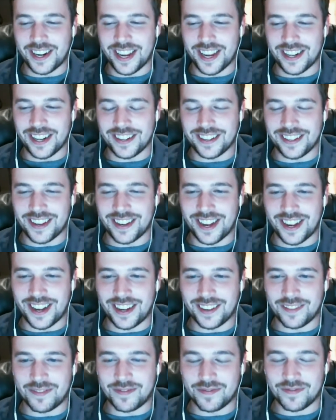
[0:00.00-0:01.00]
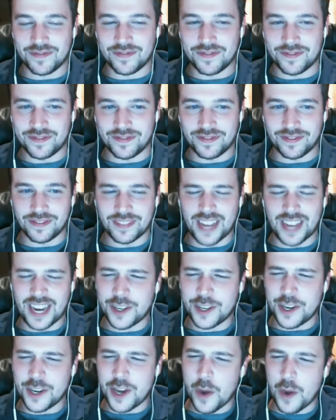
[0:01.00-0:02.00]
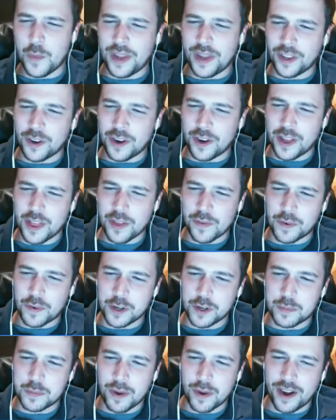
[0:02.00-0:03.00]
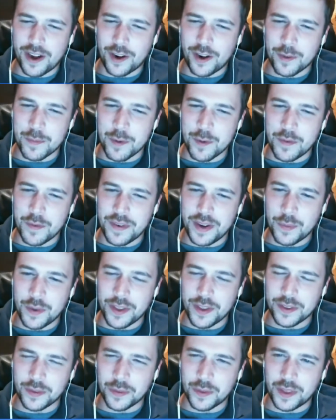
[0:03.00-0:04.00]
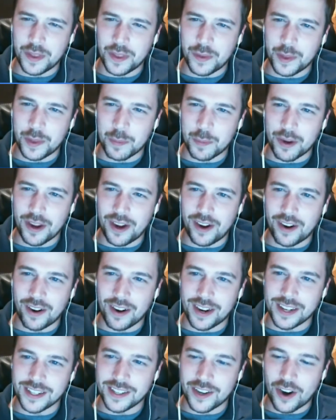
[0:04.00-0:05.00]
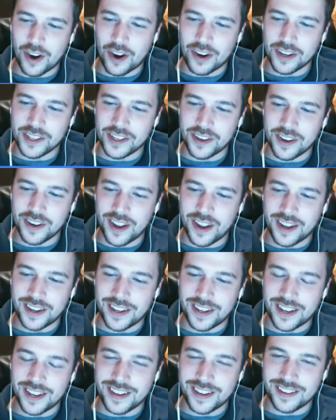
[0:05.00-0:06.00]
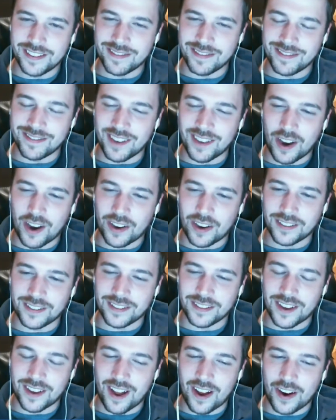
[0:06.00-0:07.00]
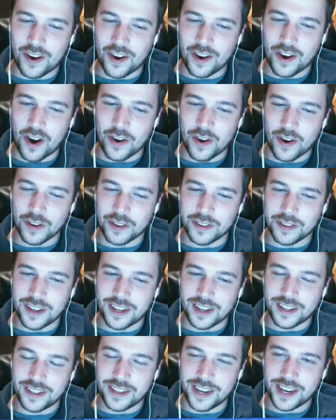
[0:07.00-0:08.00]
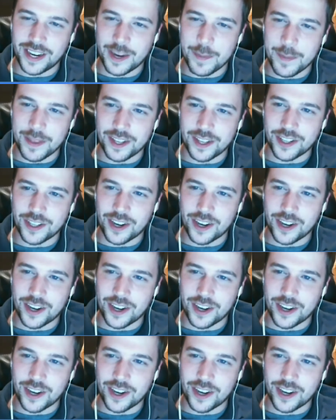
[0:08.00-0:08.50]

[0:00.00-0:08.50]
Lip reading: get Actually, didn't we learn in the first Predator movie whether the Predator has nards or not? Didn't Arnold kick him in the